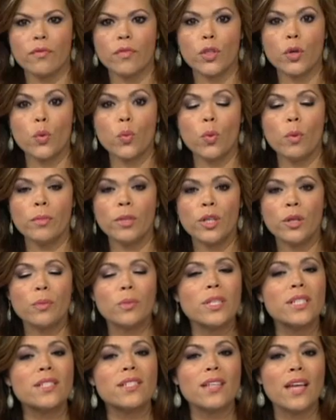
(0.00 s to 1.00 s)
The woman
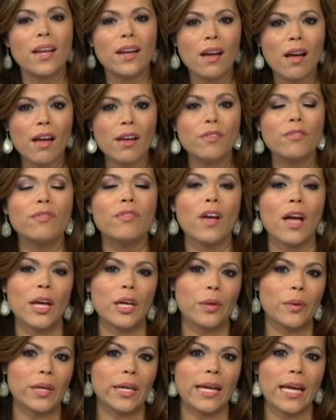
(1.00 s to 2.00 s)
who was set on
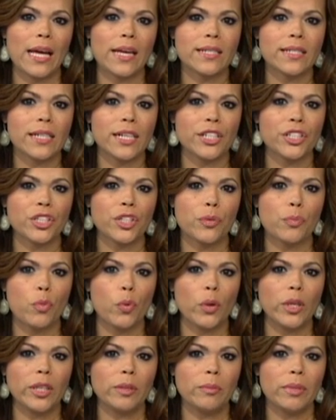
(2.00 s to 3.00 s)
fire at a gas station
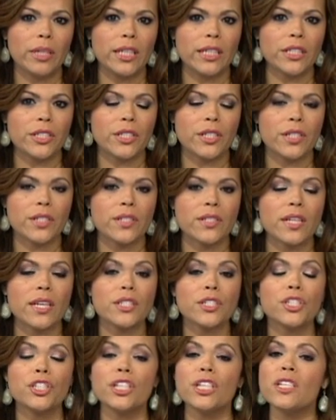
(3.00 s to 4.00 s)
in Boynton Beach
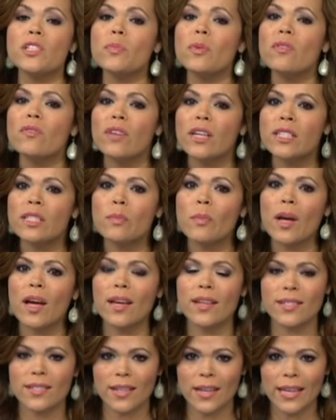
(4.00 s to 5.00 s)
says she has been
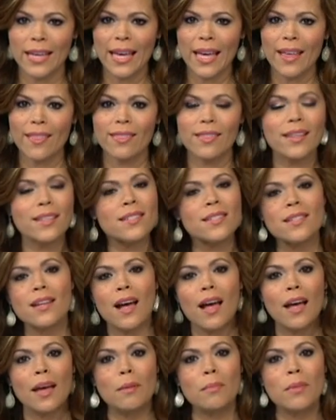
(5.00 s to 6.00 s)
victimized again, this
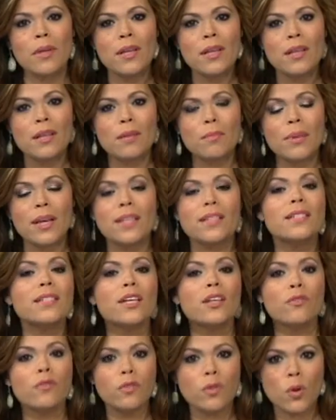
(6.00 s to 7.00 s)
time by the
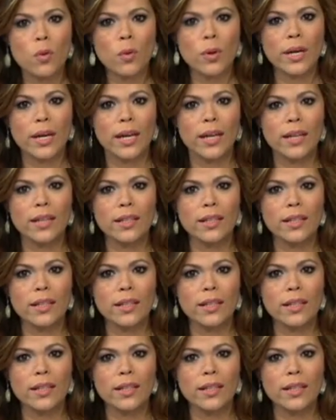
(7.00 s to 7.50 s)
state of Florida.